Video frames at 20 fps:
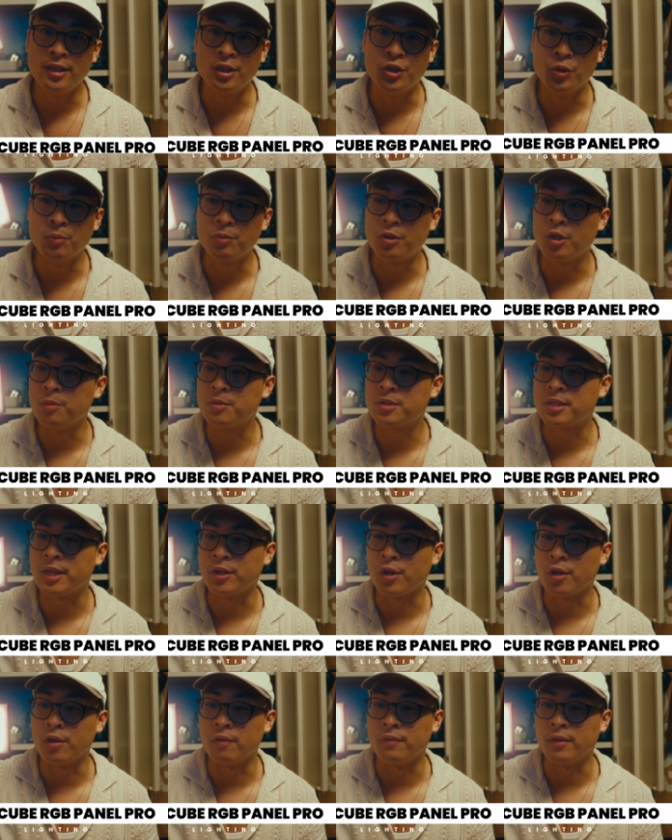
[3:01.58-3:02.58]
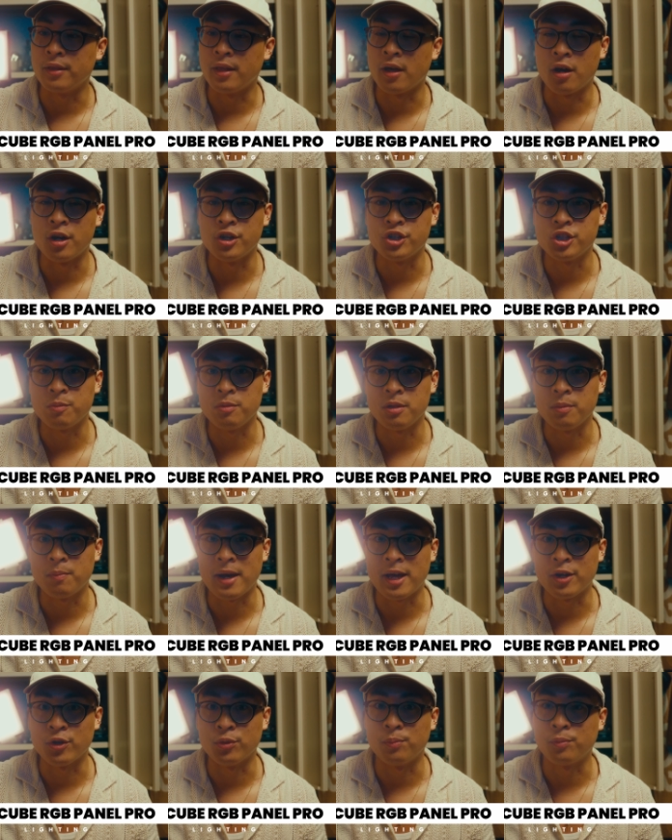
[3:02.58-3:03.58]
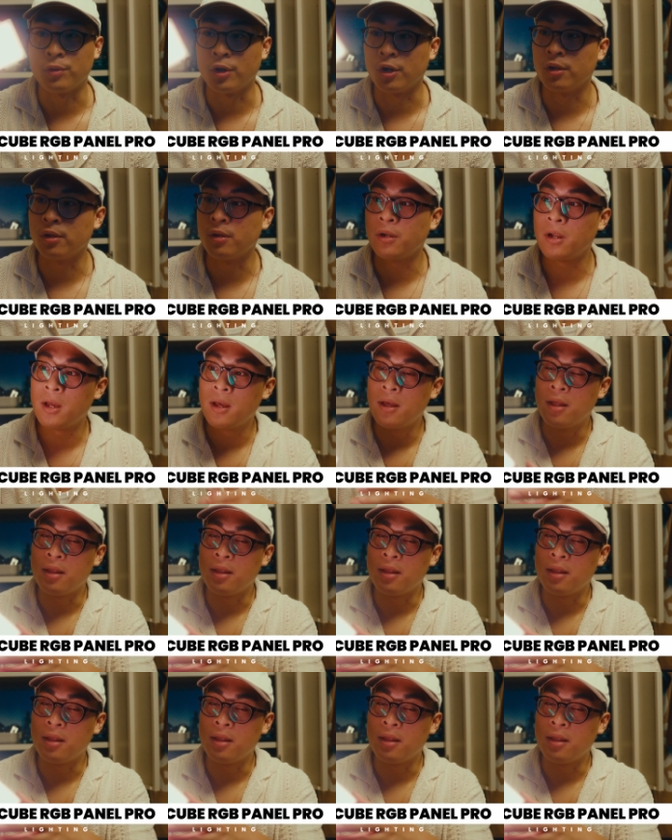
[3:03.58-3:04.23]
Lume Cube sent over their RGB Panel Pro.